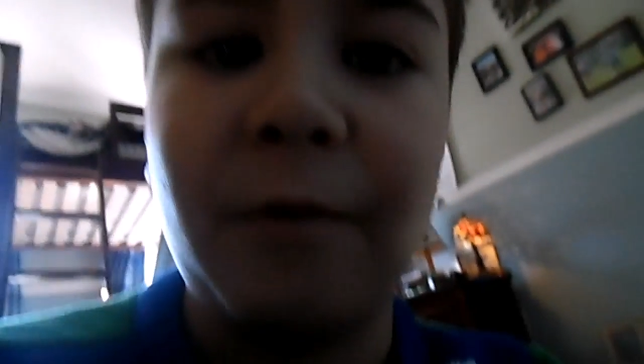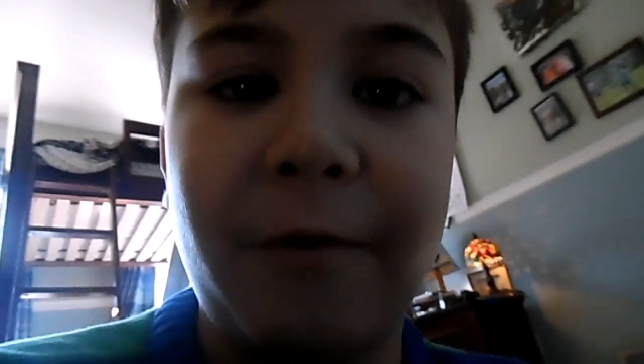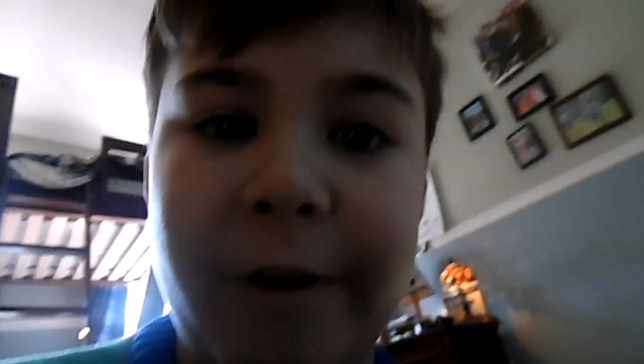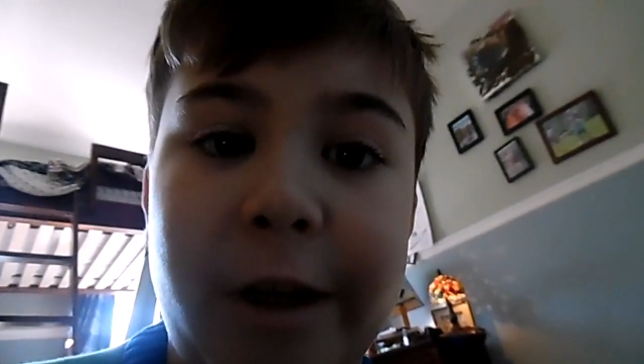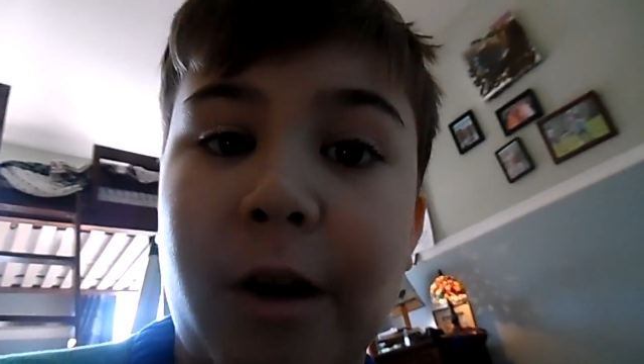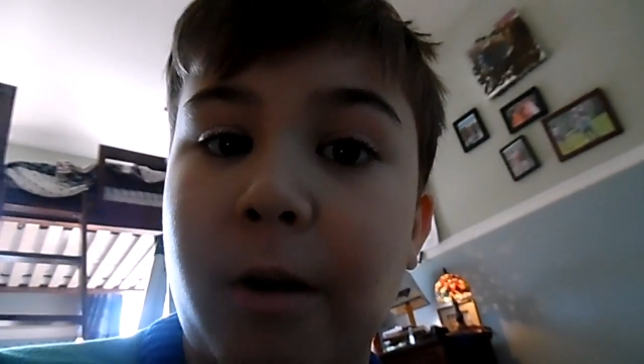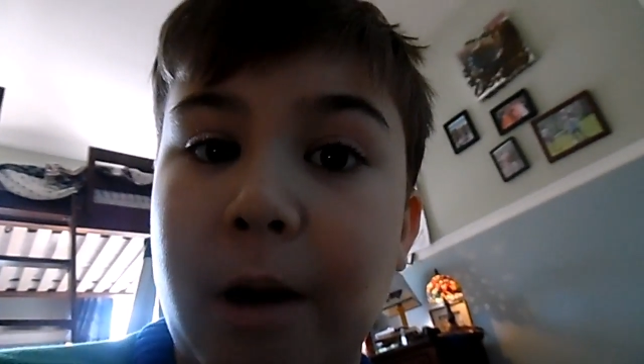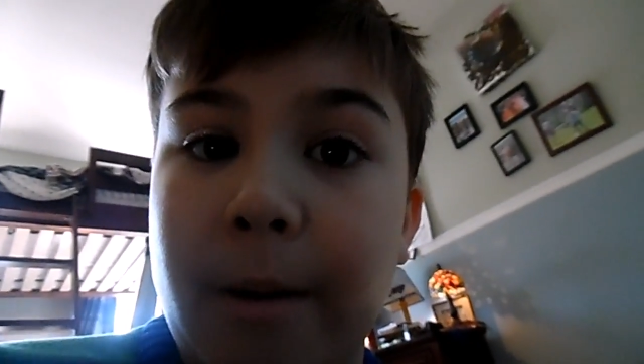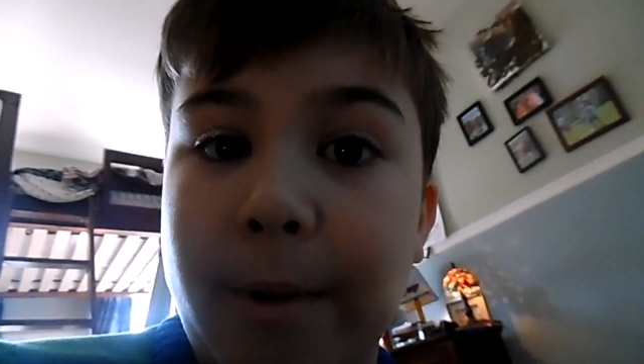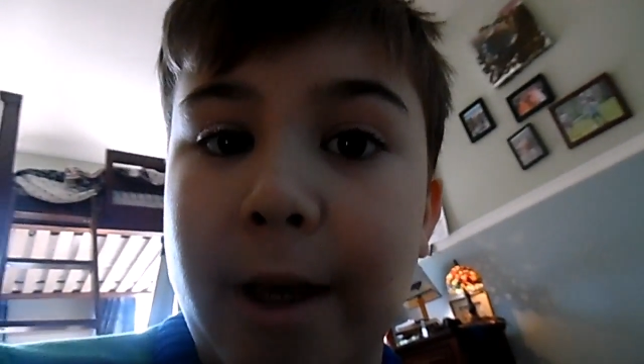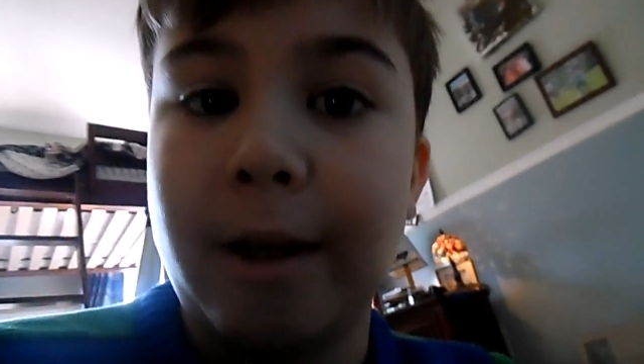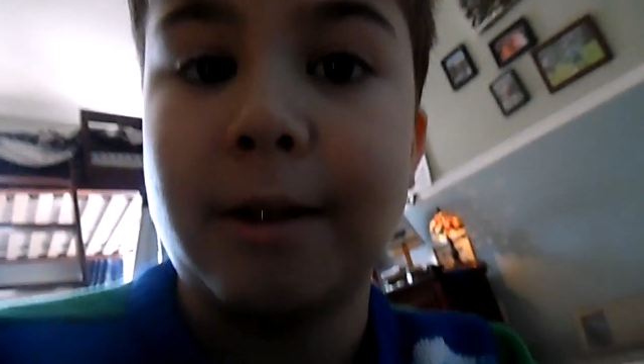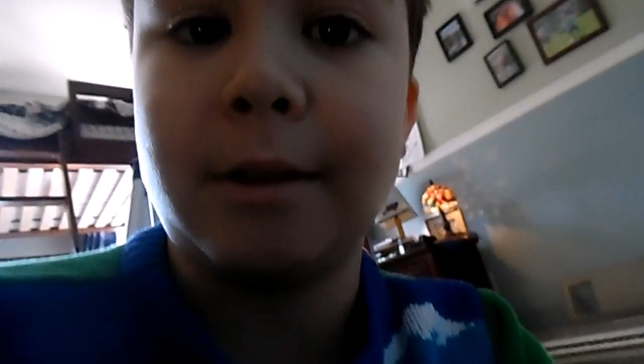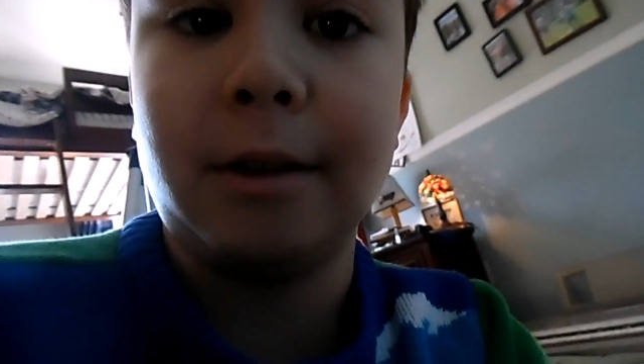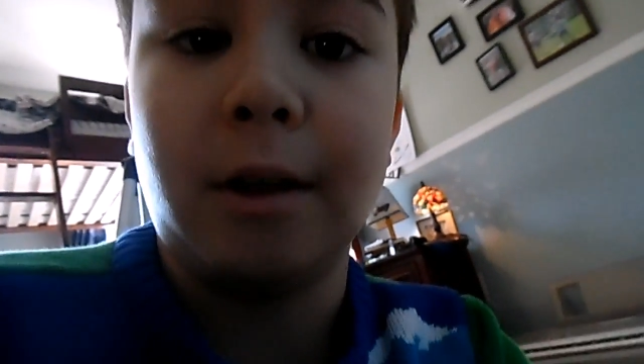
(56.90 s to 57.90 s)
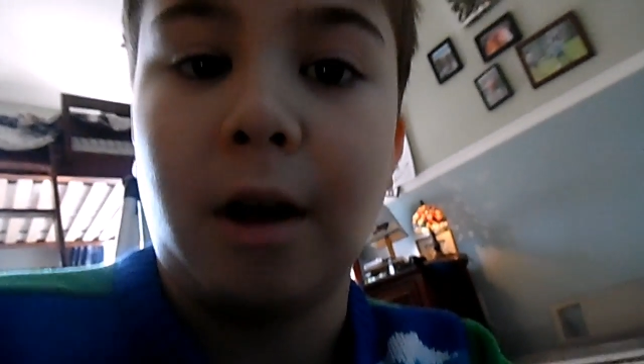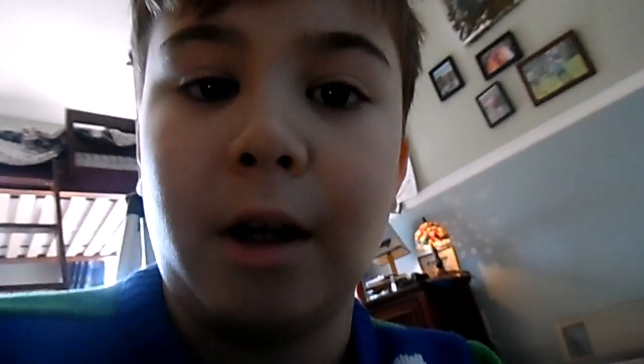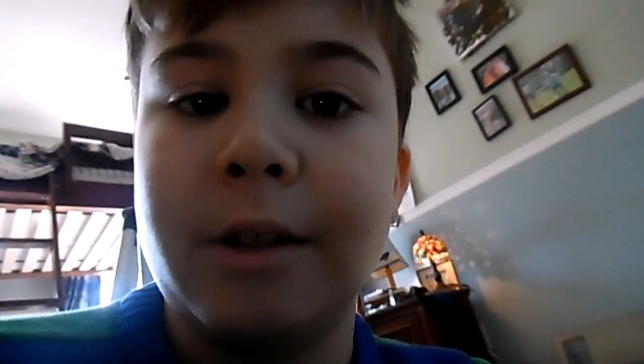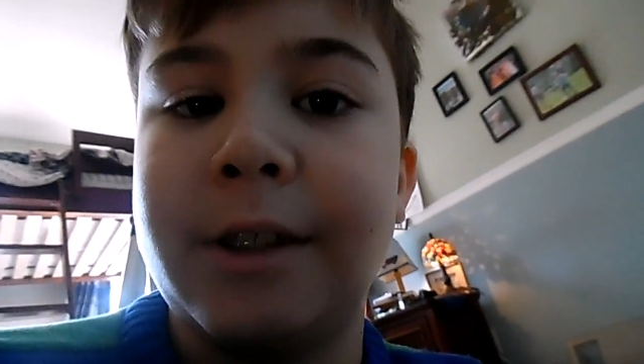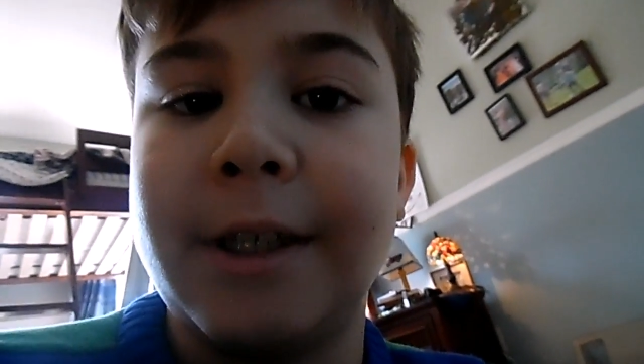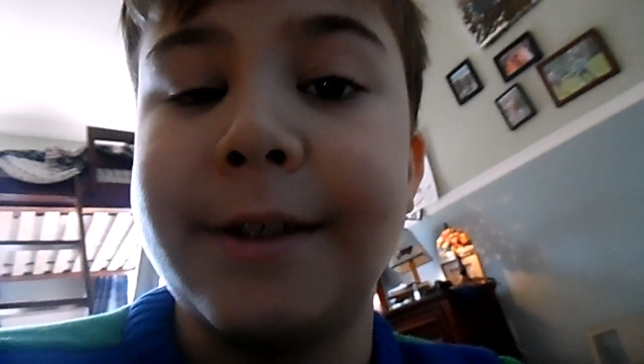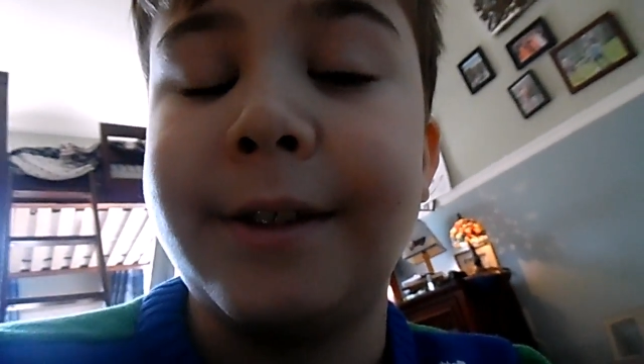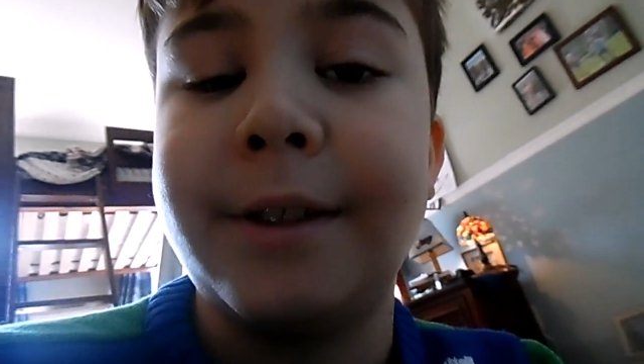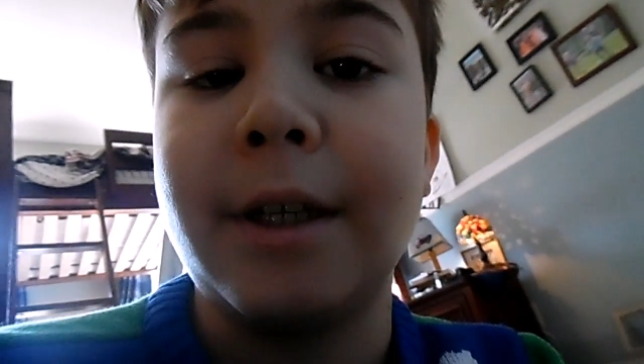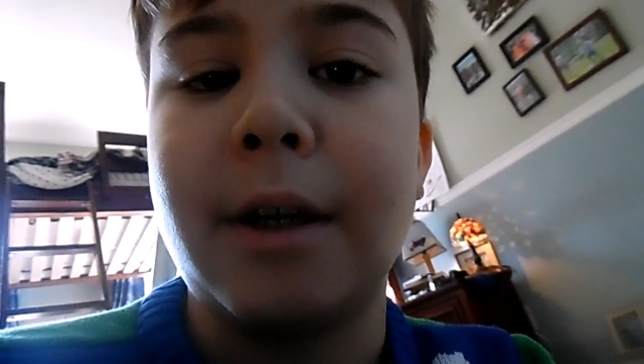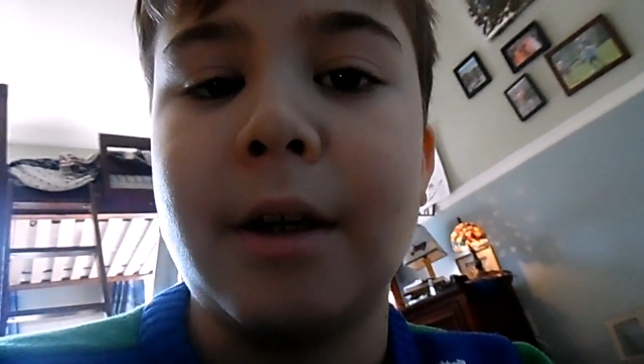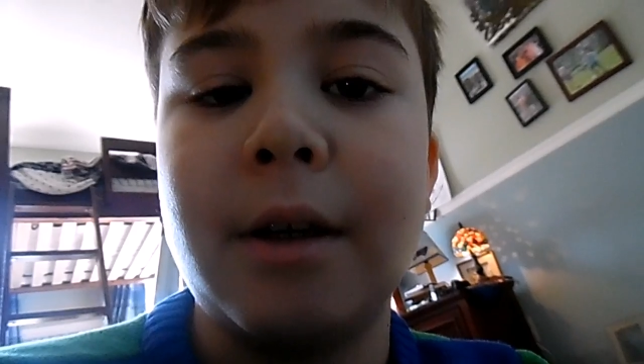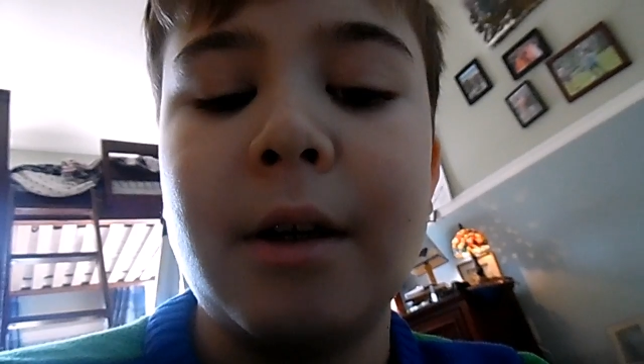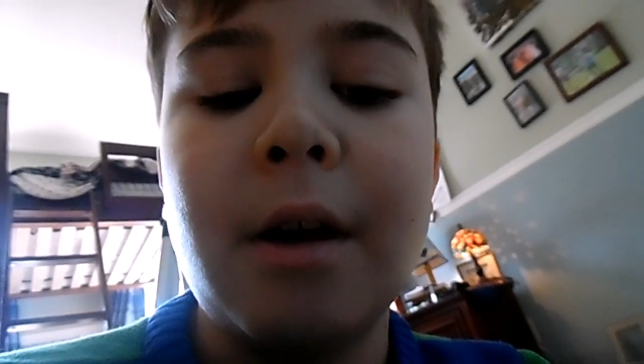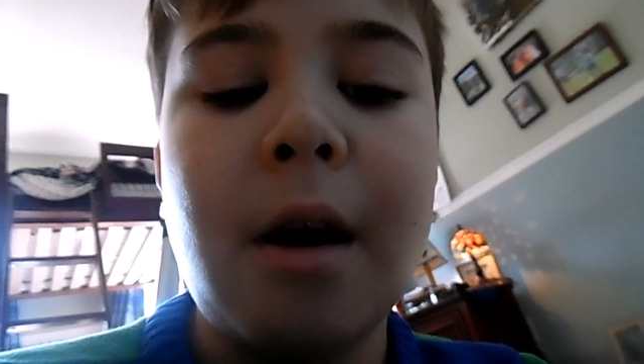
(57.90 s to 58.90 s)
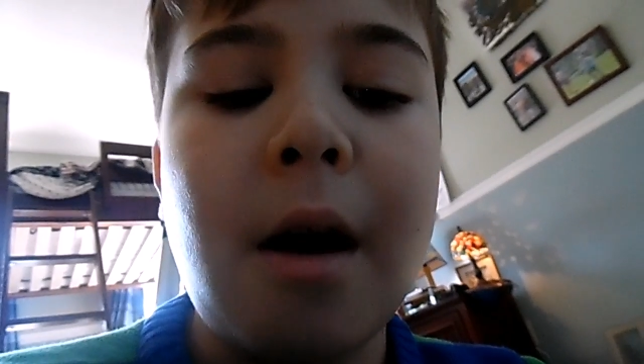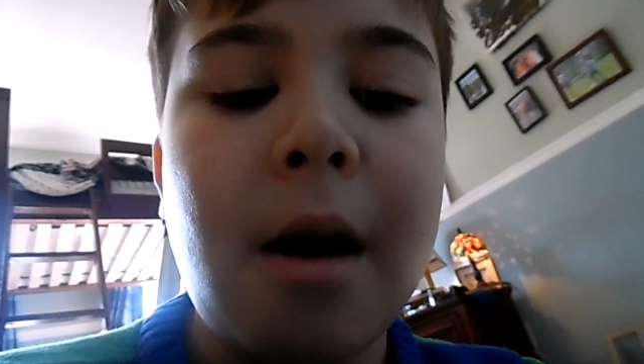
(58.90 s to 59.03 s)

every video I make, not just the